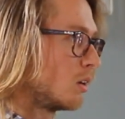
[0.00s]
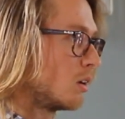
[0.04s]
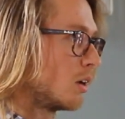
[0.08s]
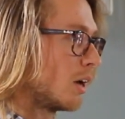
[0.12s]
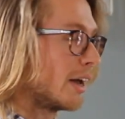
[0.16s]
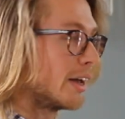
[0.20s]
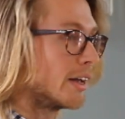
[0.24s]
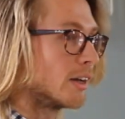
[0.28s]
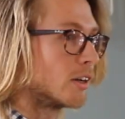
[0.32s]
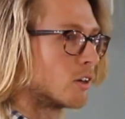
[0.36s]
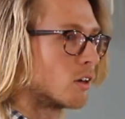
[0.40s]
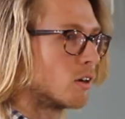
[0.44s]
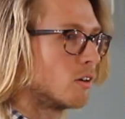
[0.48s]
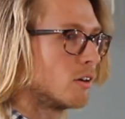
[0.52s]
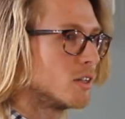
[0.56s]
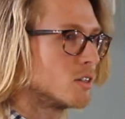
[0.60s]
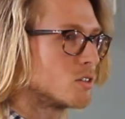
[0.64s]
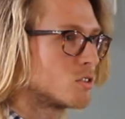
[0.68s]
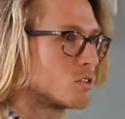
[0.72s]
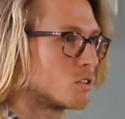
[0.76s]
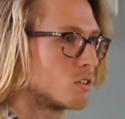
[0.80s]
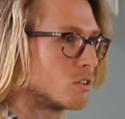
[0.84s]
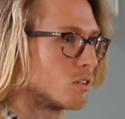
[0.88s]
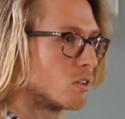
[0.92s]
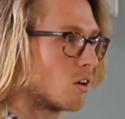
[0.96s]
I
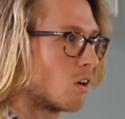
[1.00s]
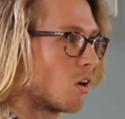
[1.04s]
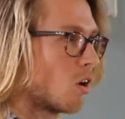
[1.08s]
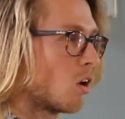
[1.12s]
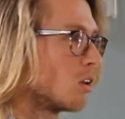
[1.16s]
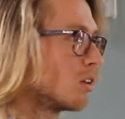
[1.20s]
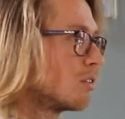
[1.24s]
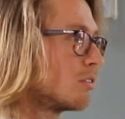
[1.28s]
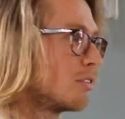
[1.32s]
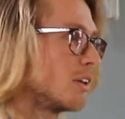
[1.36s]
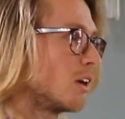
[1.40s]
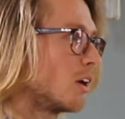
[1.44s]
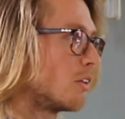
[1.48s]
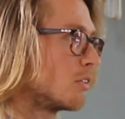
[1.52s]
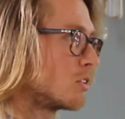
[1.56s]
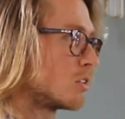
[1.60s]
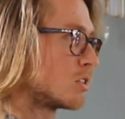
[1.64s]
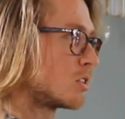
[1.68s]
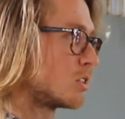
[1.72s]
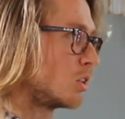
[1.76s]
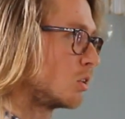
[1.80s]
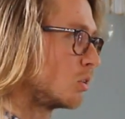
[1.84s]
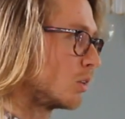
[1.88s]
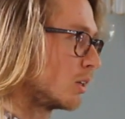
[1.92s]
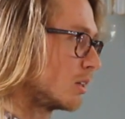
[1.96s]
encourage all of the other
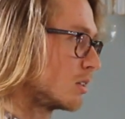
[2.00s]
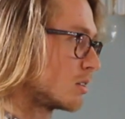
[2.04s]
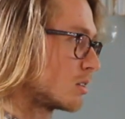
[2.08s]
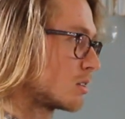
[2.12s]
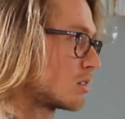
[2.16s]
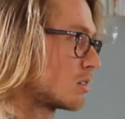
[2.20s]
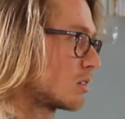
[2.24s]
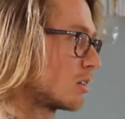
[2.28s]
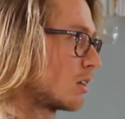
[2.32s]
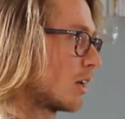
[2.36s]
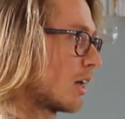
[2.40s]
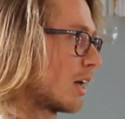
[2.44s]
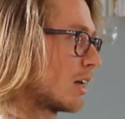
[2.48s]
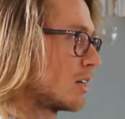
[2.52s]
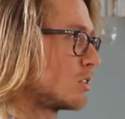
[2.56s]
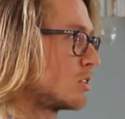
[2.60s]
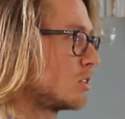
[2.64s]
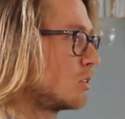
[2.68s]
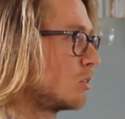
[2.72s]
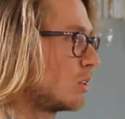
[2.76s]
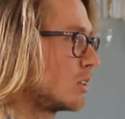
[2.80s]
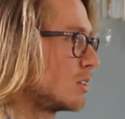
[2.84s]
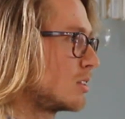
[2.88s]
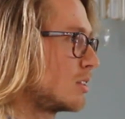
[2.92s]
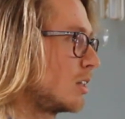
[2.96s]
students, as
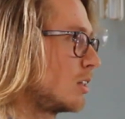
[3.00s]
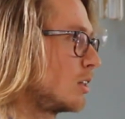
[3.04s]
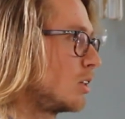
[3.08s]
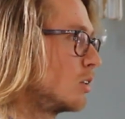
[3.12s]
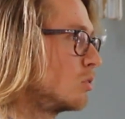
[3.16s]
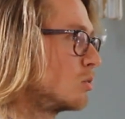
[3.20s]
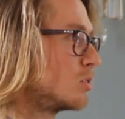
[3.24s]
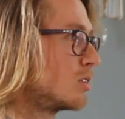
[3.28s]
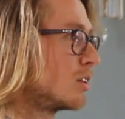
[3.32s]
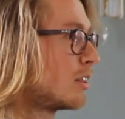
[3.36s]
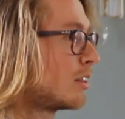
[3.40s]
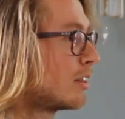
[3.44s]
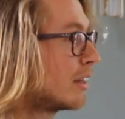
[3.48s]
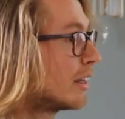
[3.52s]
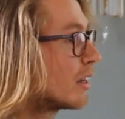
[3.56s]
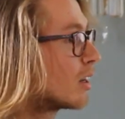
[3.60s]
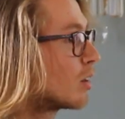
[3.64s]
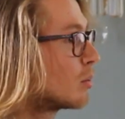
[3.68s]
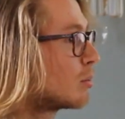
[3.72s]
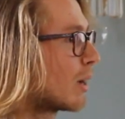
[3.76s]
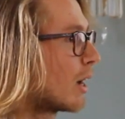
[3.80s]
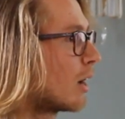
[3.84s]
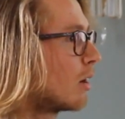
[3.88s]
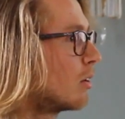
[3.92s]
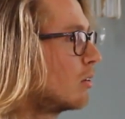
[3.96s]
you continue, to think
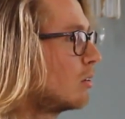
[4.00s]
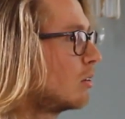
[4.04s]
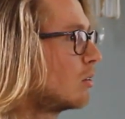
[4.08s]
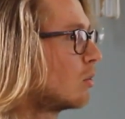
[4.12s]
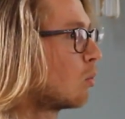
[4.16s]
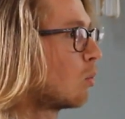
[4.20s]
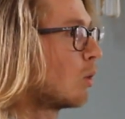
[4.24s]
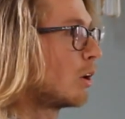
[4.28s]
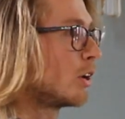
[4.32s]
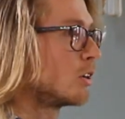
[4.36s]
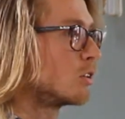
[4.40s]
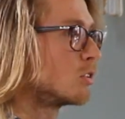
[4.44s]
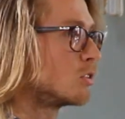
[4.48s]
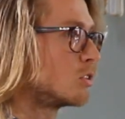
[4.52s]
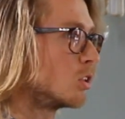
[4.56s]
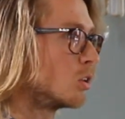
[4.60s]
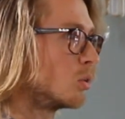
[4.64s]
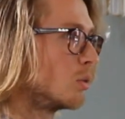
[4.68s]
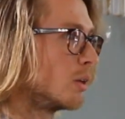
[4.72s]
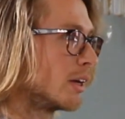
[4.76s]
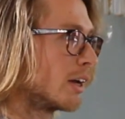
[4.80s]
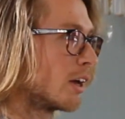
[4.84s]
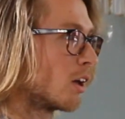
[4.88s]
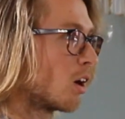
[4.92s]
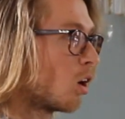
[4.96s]
about what you're
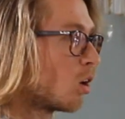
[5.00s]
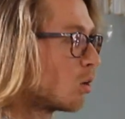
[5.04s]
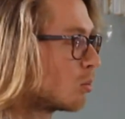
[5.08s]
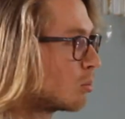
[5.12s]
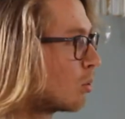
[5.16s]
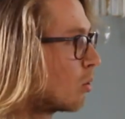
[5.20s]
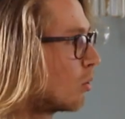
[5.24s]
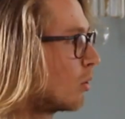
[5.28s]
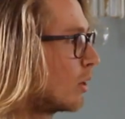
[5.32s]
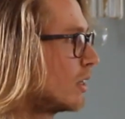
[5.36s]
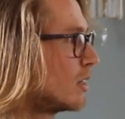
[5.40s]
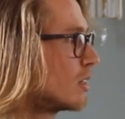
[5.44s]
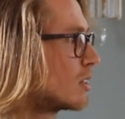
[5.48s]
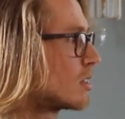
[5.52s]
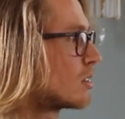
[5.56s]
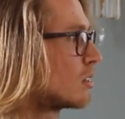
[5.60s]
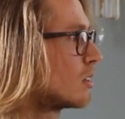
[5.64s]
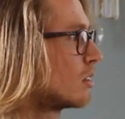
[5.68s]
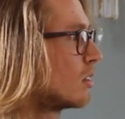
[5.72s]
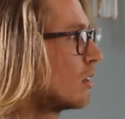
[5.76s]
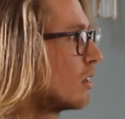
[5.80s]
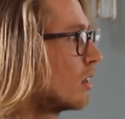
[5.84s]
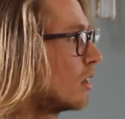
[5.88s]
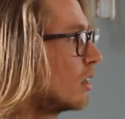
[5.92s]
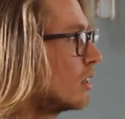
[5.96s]
doing at all points
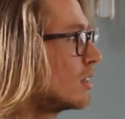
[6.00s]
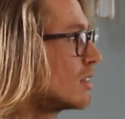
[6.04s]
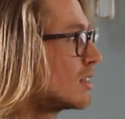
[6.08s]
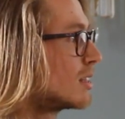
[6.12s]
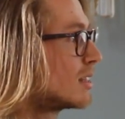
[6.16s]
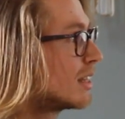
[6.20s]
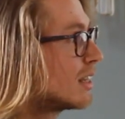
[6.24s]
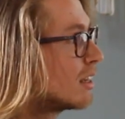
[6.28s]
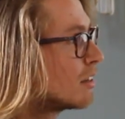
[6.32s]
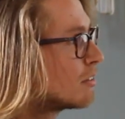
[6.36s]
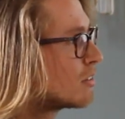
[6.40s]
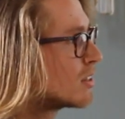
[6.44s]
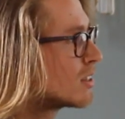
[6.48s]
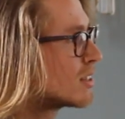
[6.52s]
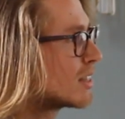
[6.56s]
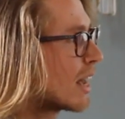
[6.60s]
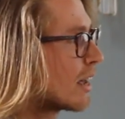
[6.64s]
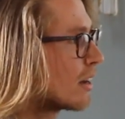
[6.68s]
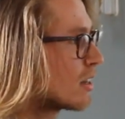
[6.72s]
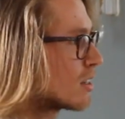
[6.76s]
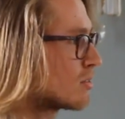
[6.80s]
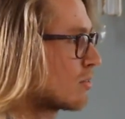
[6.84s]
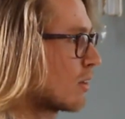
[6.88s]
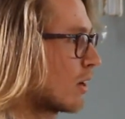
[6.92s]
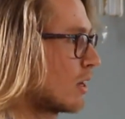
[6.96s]
and see if it
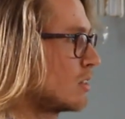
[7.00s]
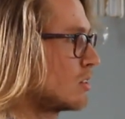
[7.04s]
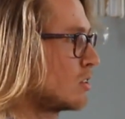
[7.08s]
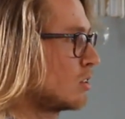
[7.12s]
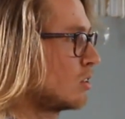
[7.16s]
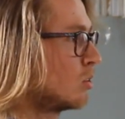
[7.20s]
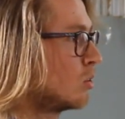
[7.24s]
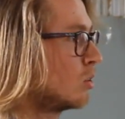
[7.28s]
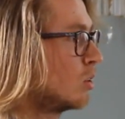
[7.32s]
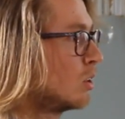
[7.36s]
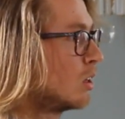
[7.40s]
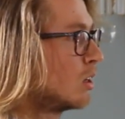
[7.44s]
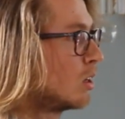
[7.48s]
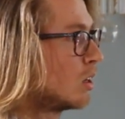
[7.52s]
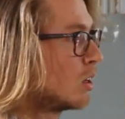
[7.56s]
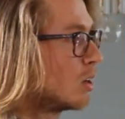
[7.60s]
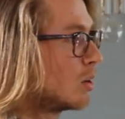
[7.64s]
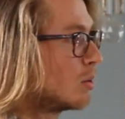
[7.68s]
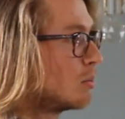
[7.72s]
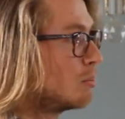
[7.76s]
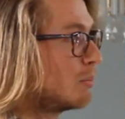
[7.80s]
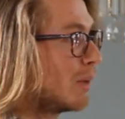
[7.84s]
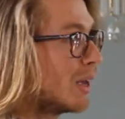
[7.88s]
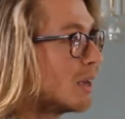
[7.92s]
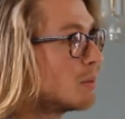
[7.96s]
satisfies
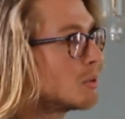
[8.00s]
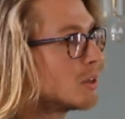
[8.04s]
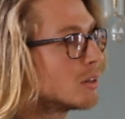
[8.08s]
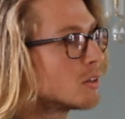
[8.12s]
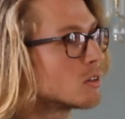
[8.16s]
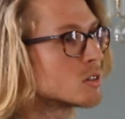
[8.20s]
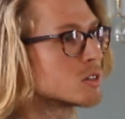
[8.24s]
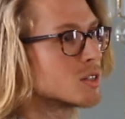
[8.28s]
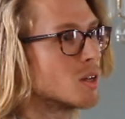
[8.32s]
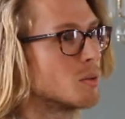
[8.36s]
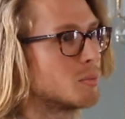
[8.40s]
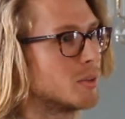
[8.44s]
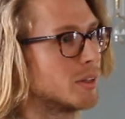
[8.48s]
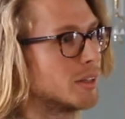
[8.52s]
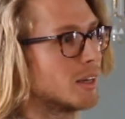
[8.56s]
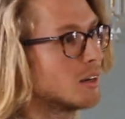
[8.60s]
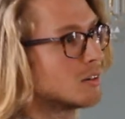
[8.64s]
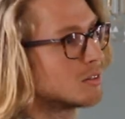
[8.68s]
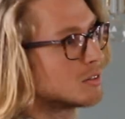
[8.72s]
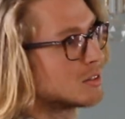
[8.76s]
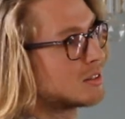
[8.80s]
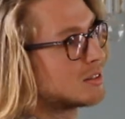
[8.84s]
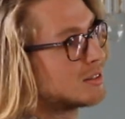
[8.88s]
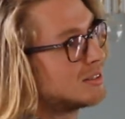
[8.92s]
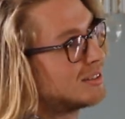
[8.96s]
you. Maybe there's something
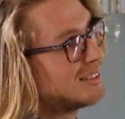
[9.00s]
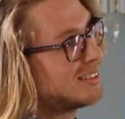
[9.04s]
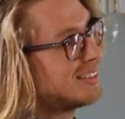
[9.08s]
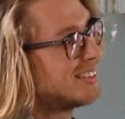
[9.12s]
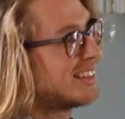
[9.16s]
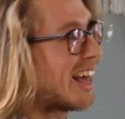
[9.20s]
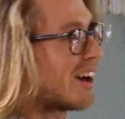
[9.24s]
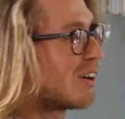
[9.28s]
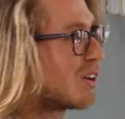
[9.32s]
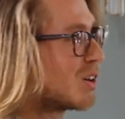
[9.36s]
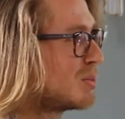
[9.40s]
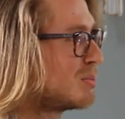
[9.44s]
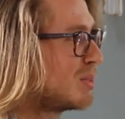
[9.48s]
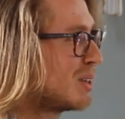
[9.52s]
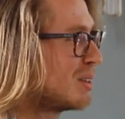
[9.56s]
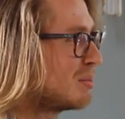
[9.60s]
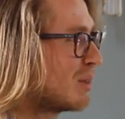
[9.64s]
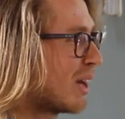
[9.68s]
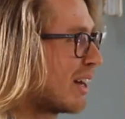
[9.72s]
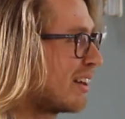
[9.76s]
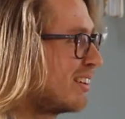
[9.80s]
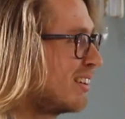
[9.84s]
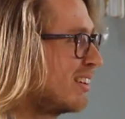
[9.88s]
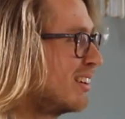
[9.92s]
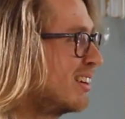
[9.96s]
else that would be
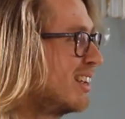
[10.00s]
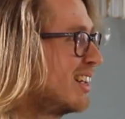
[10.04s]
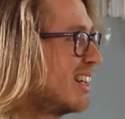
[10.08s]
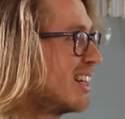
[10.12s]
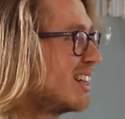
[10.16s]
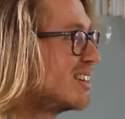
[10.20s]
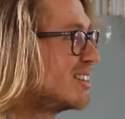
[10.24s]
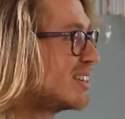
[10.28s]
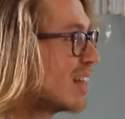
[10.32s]
better.